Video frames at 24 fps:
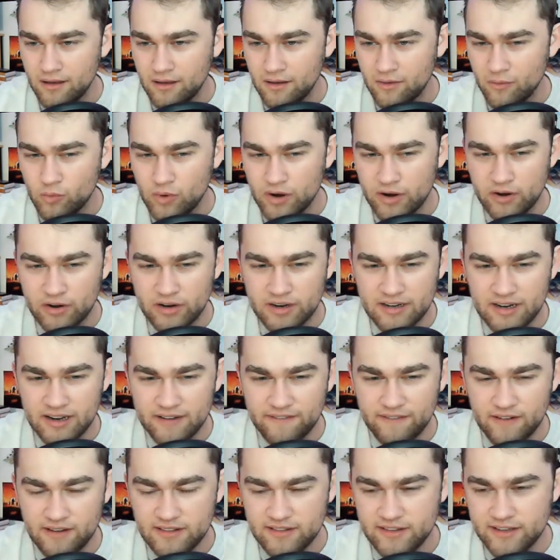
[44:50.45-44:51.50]
Where can I
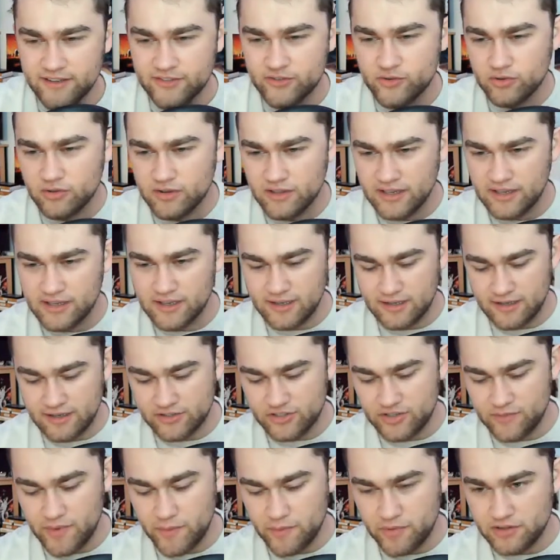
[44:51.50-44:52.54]
find the Discord link? Actually,
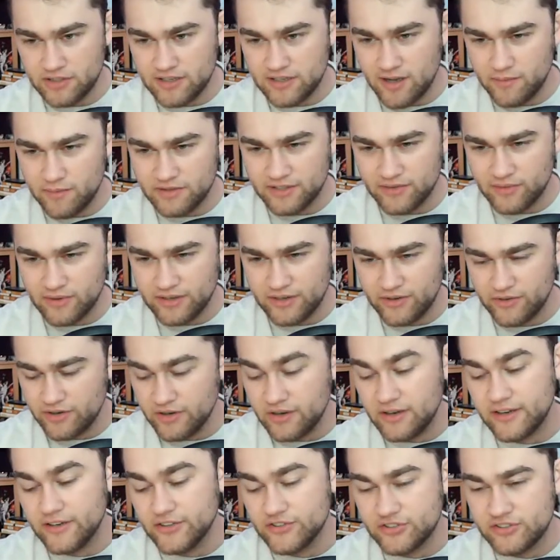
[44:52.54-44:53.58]
I might be able to comment it right here.
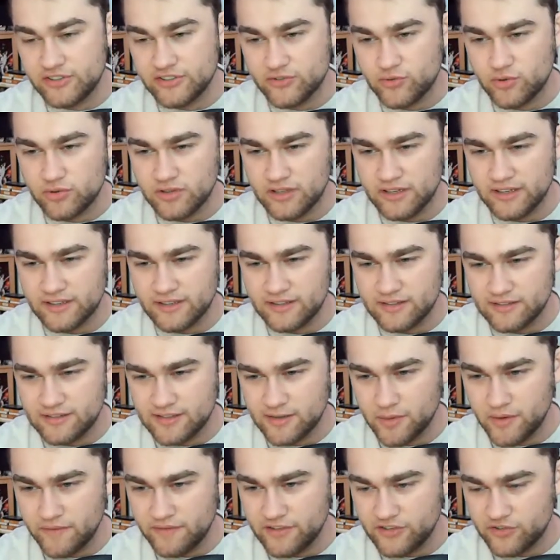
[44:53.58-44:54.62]
Yeah, here's the Discord link. Tell
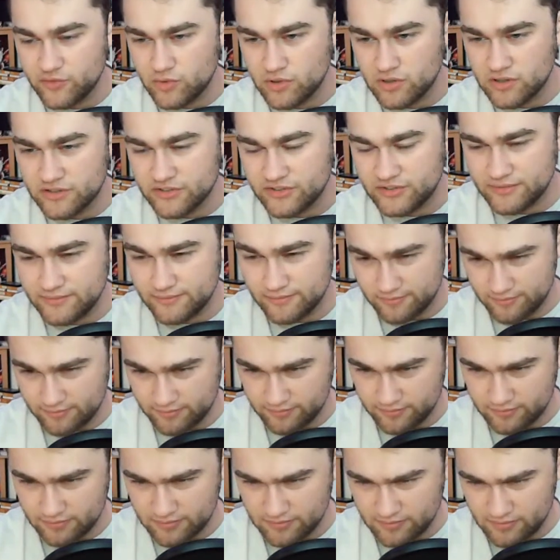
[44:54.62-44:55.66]
me if this works.
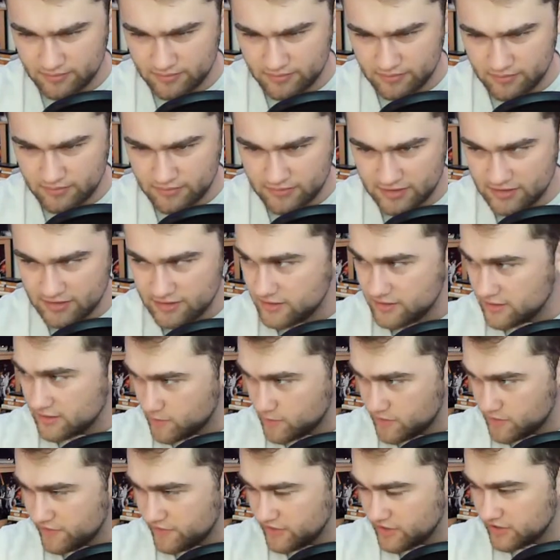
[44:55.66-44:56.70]
Tell
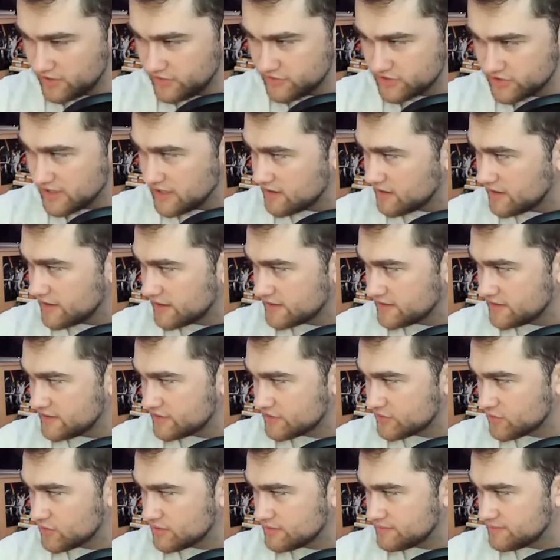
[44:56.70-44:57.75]
me if you can use that link in the
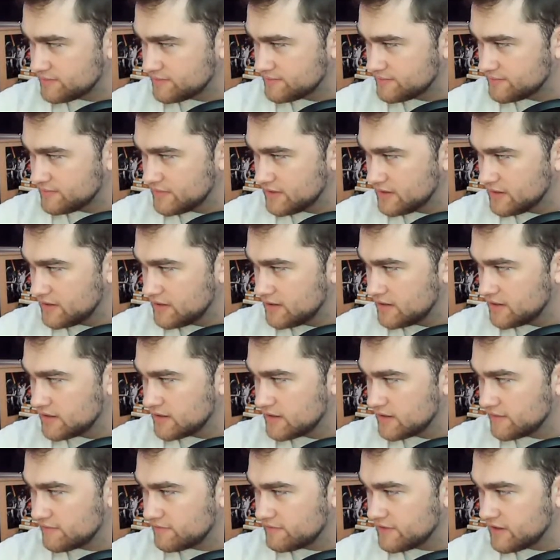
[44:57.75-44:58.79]
Discord.
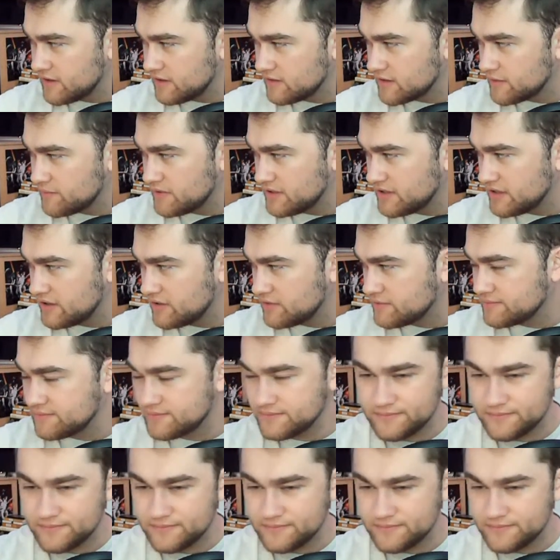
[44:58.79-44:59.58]
If not, let me know.